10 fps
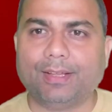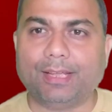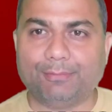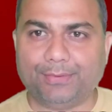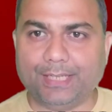
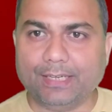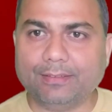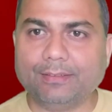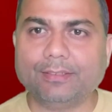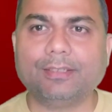If
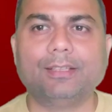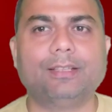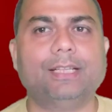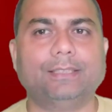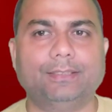yes,
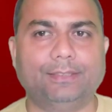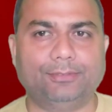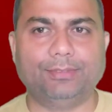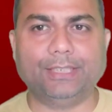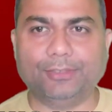then this
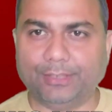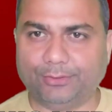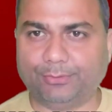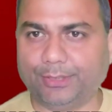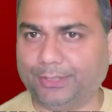video
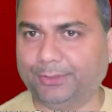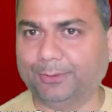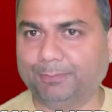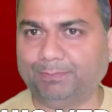is for you.